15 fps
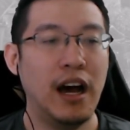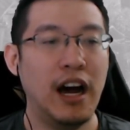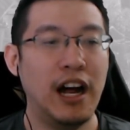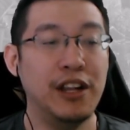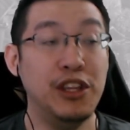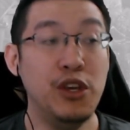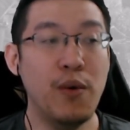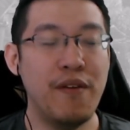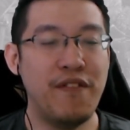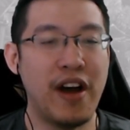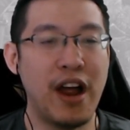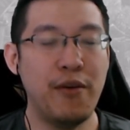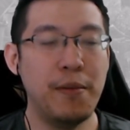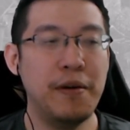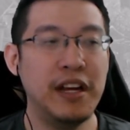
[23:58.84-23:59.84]
new
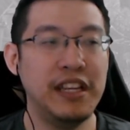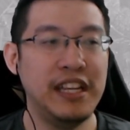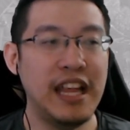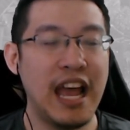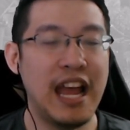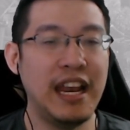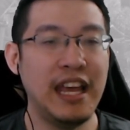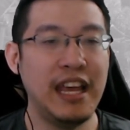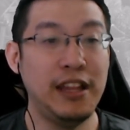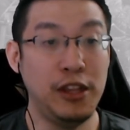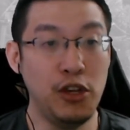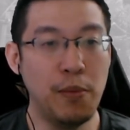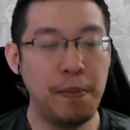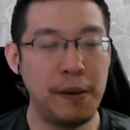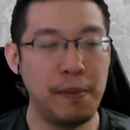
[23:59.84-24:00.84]
environment in NA,
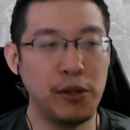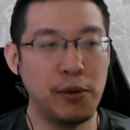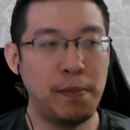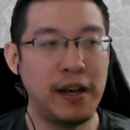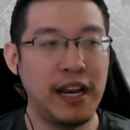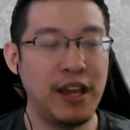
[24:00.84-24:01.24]
new people to play